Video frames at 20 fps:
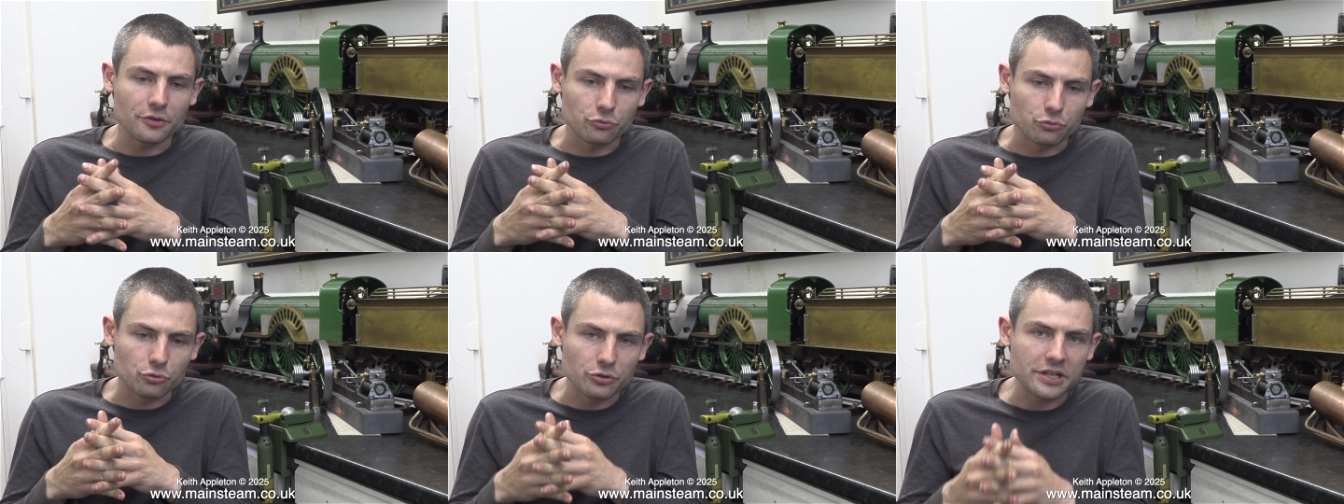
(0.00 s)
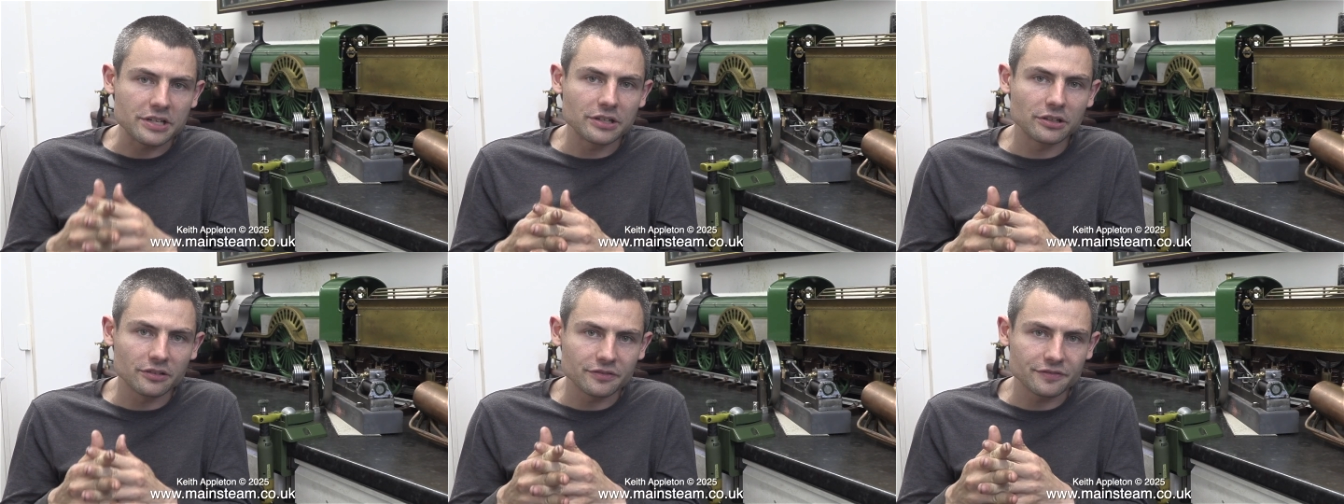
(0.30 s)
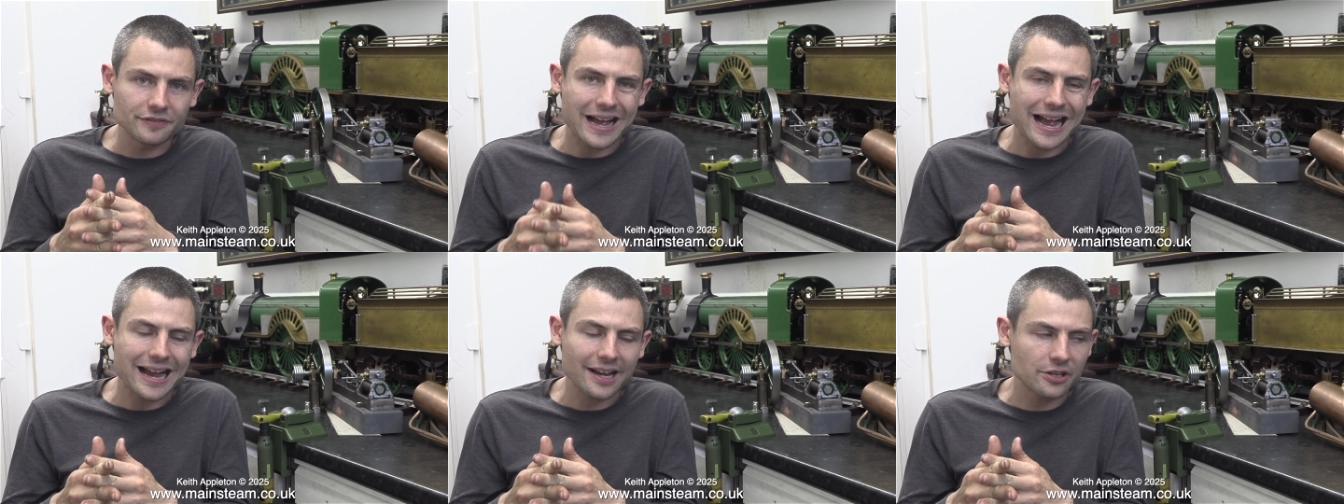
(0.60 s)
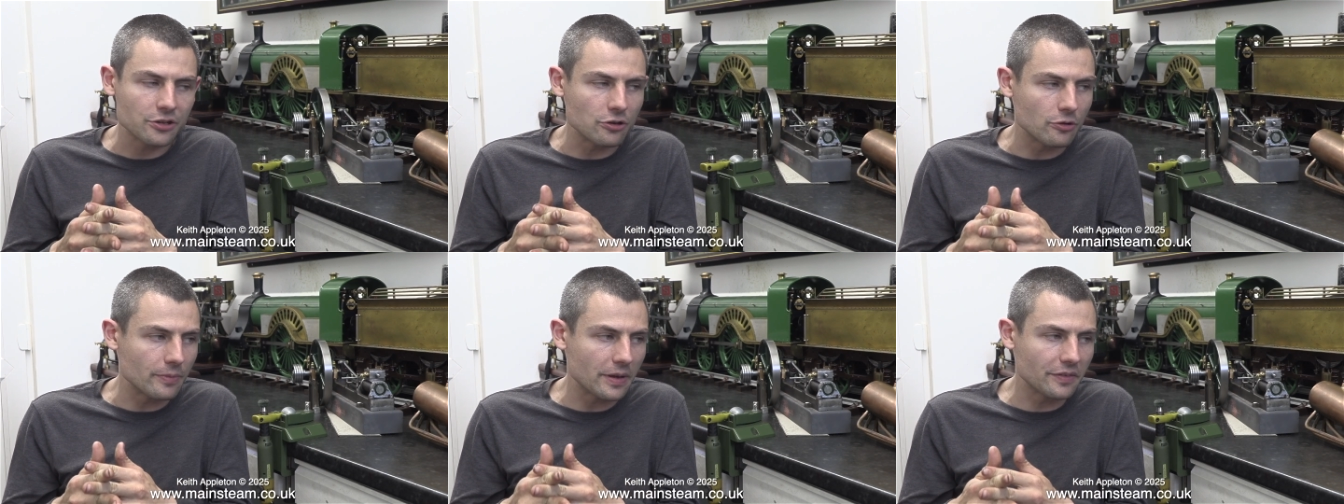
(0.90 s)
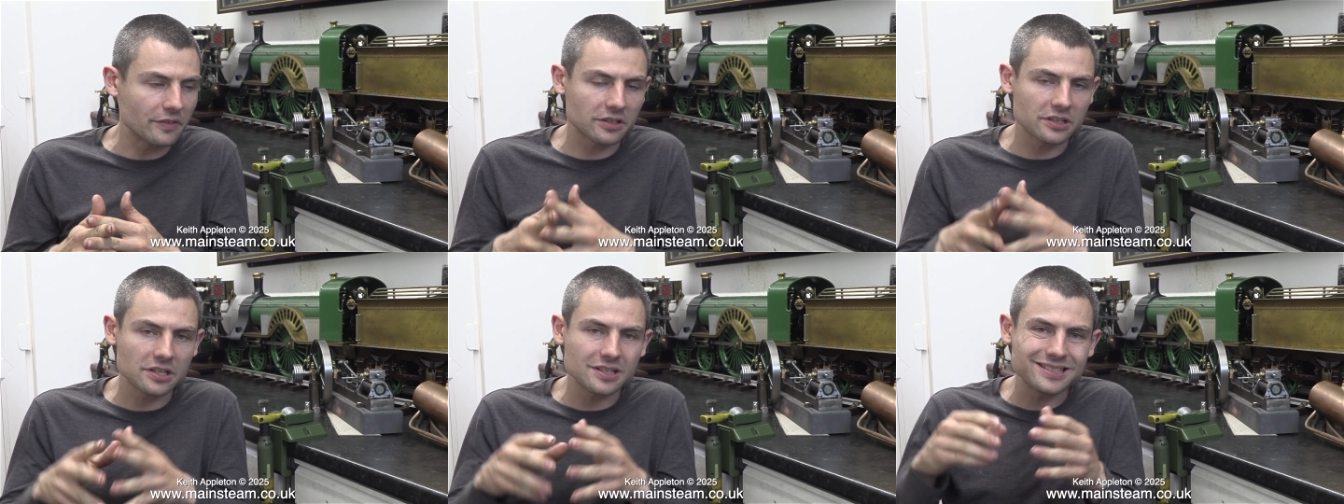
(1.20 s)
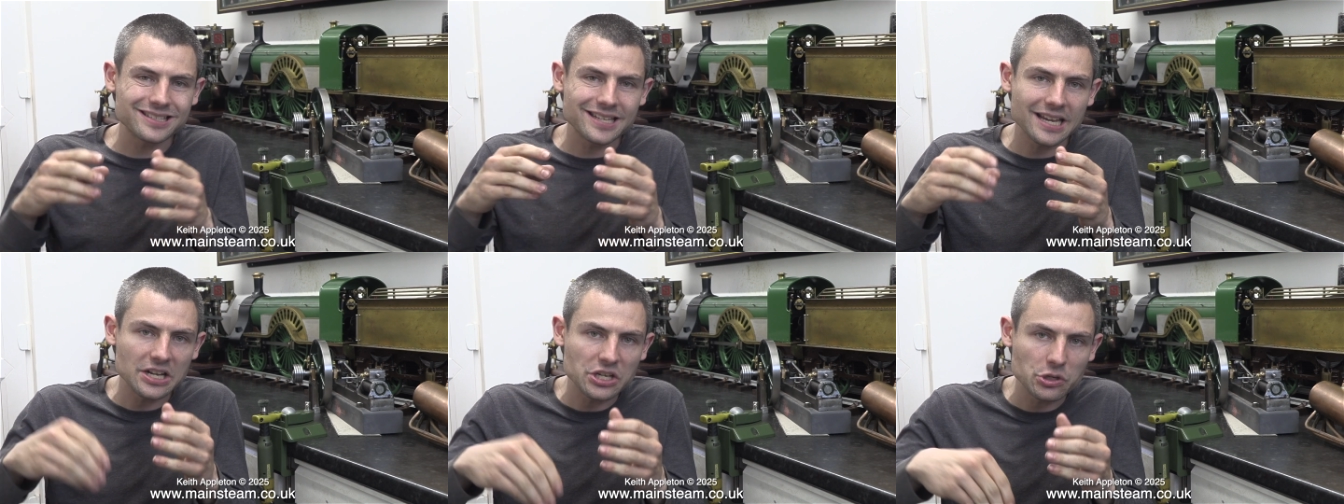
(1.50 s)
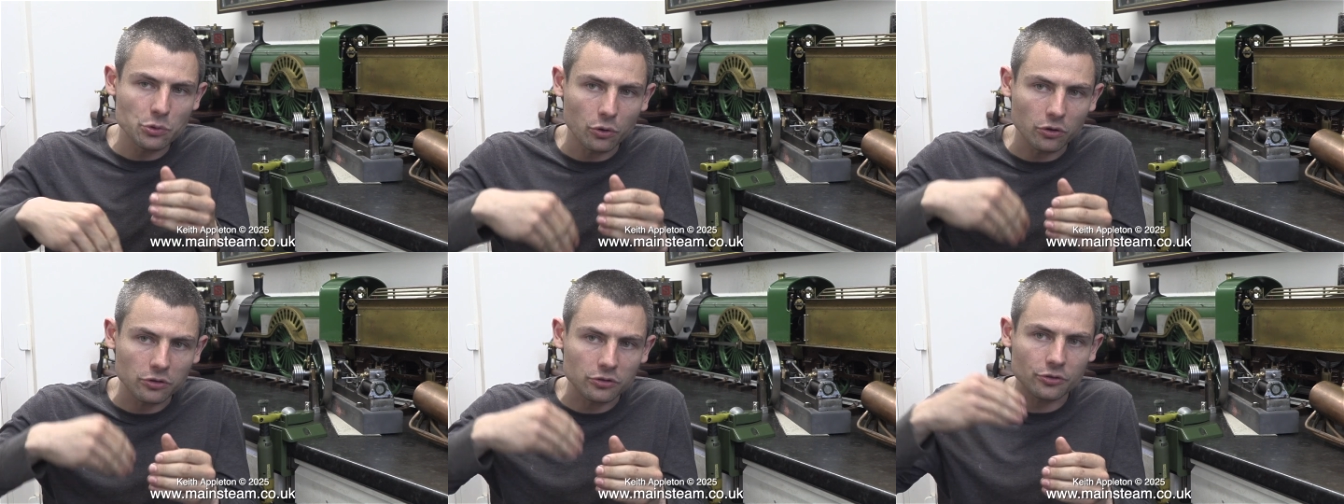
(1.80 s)
The real vacuum and the
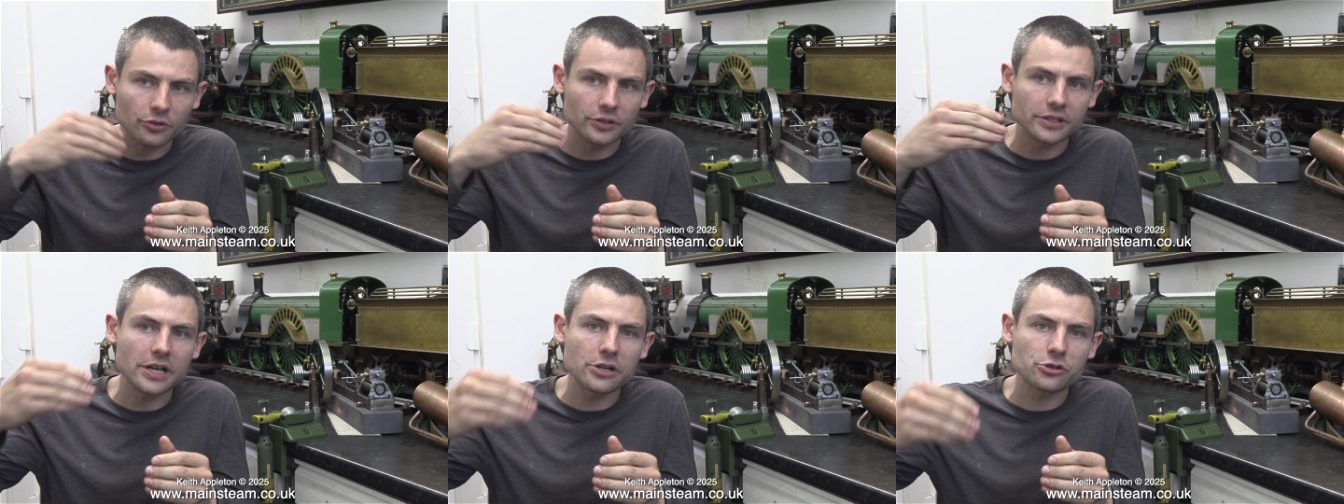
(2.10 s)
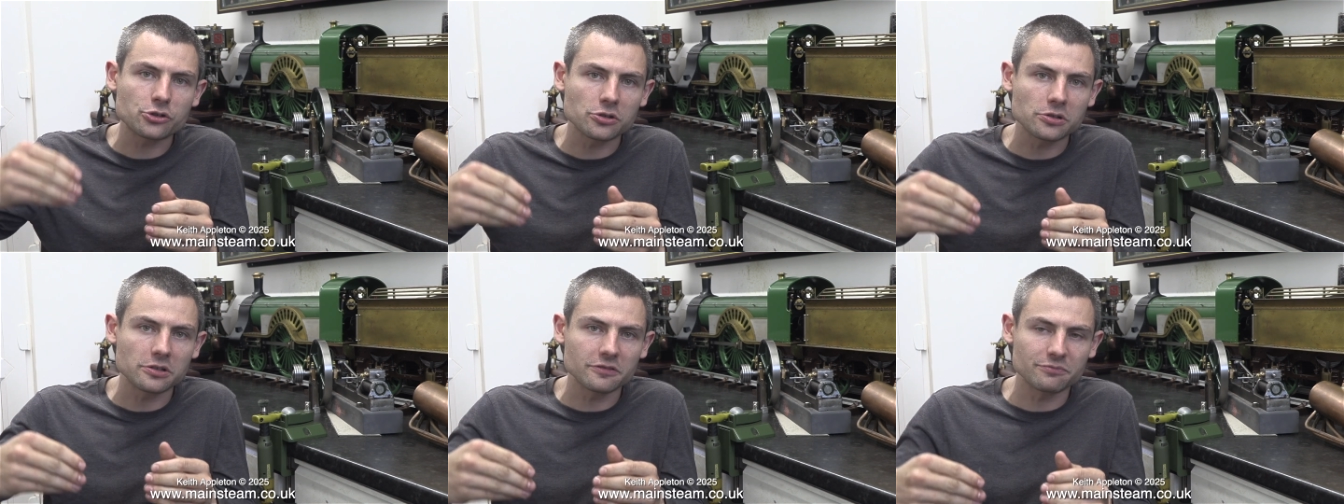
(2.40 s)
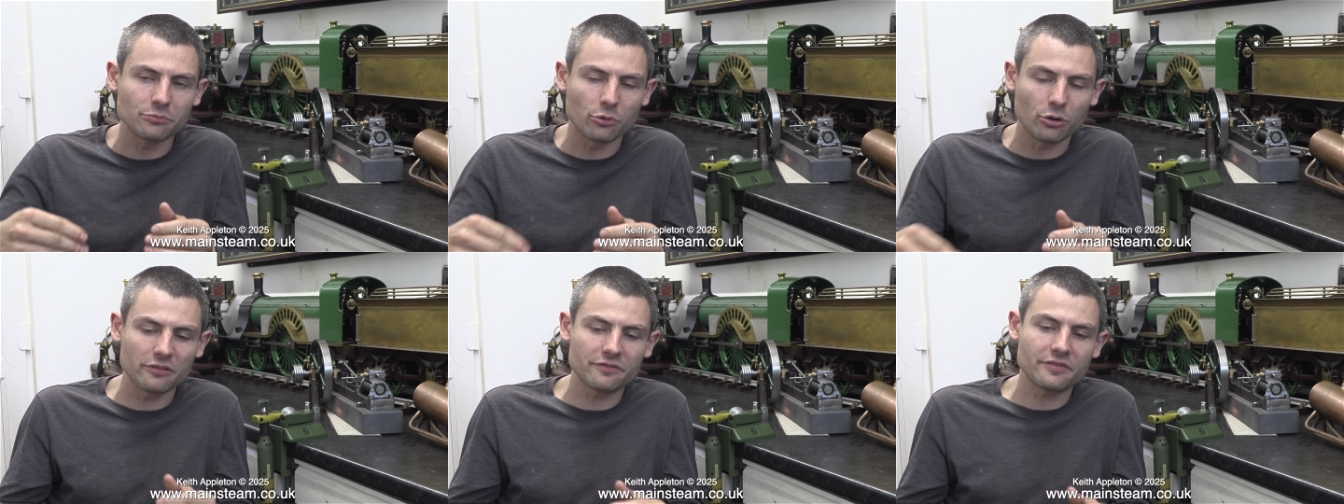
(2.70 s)
continual creation of